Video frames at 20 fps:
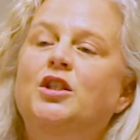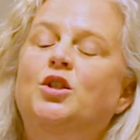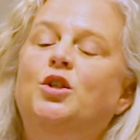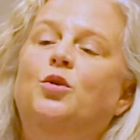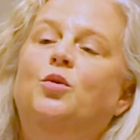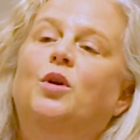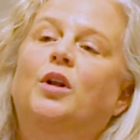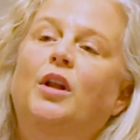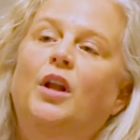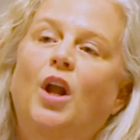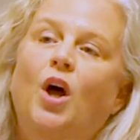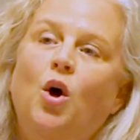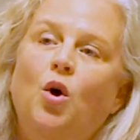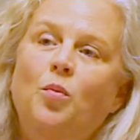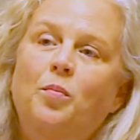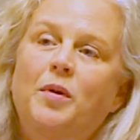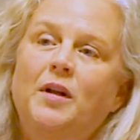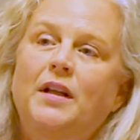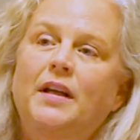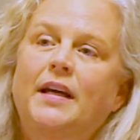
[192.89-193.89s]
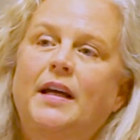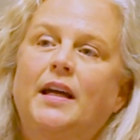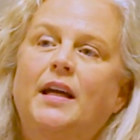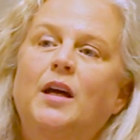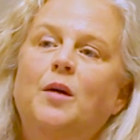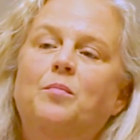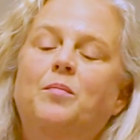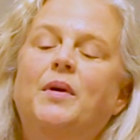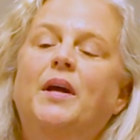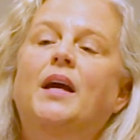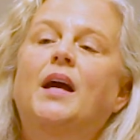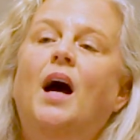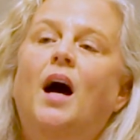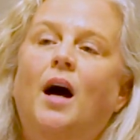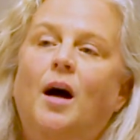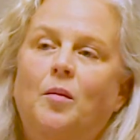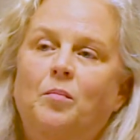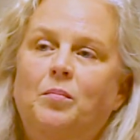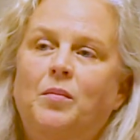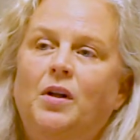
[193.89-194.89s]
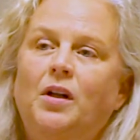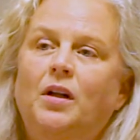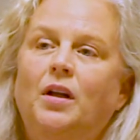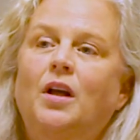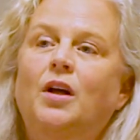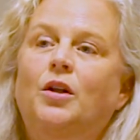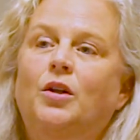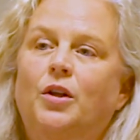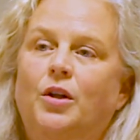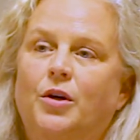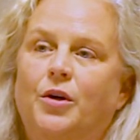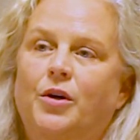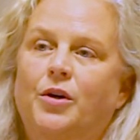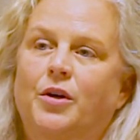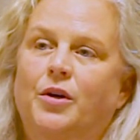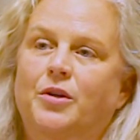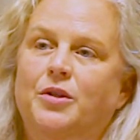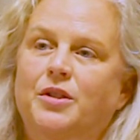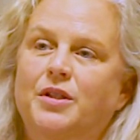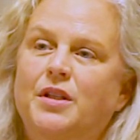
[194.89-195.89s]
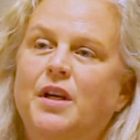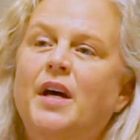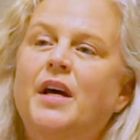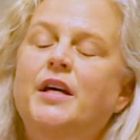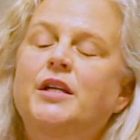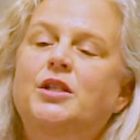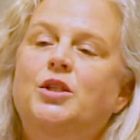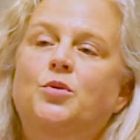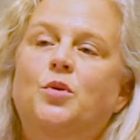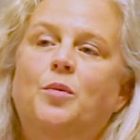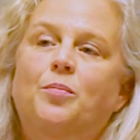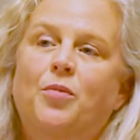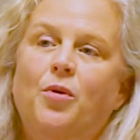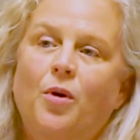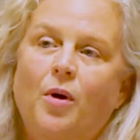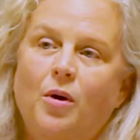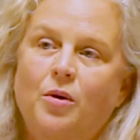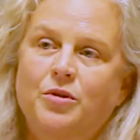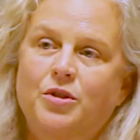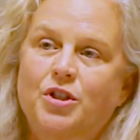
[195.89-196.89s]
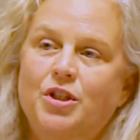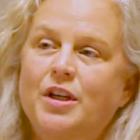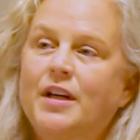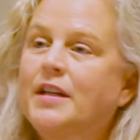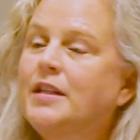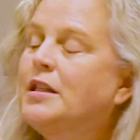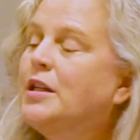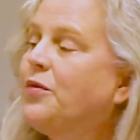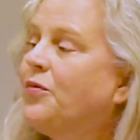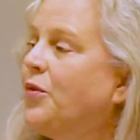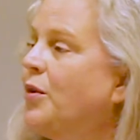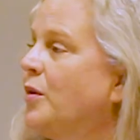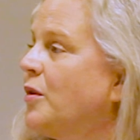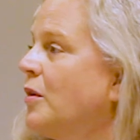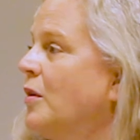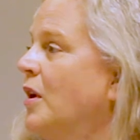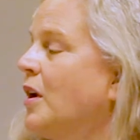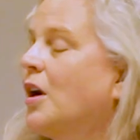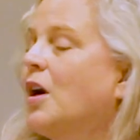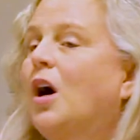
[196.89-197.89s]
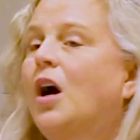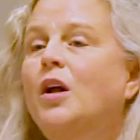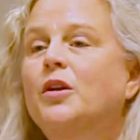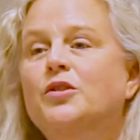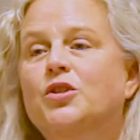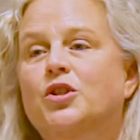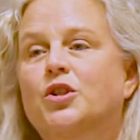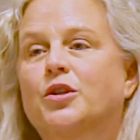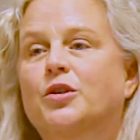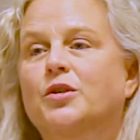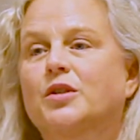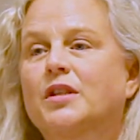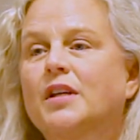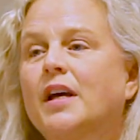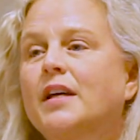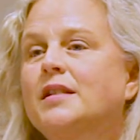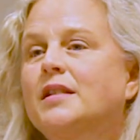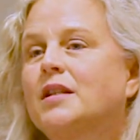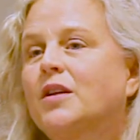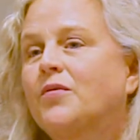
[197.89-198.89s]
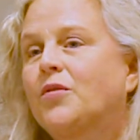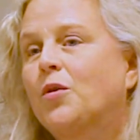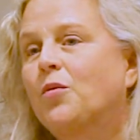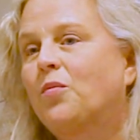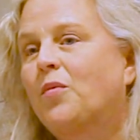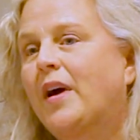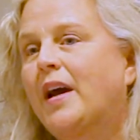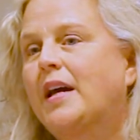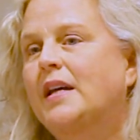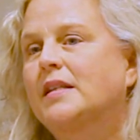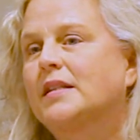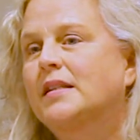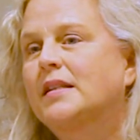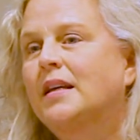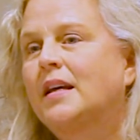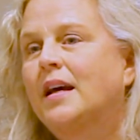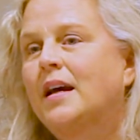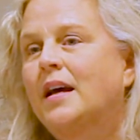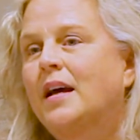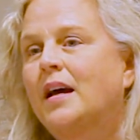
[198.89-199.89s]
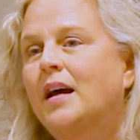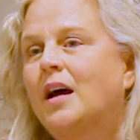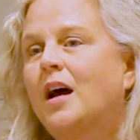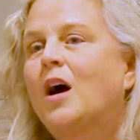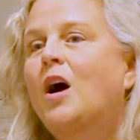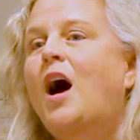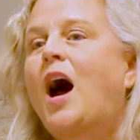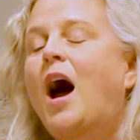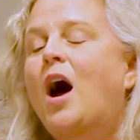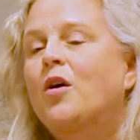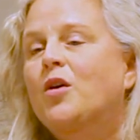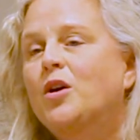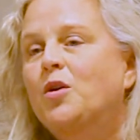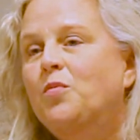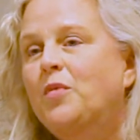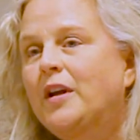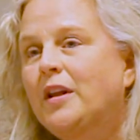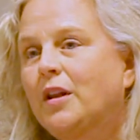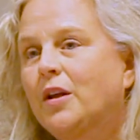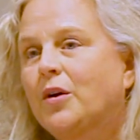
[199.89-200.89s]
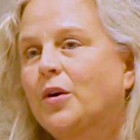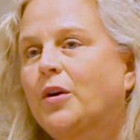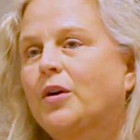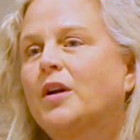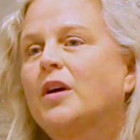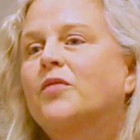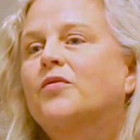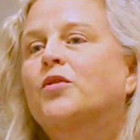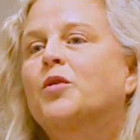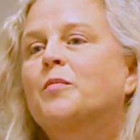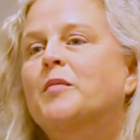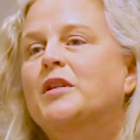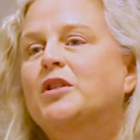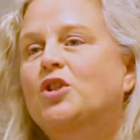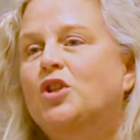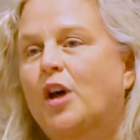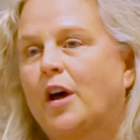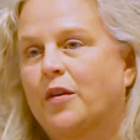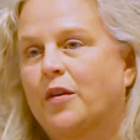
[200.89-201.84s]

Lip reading: to globally be humble learners, to approach different cultures in different ways. How can we learn from each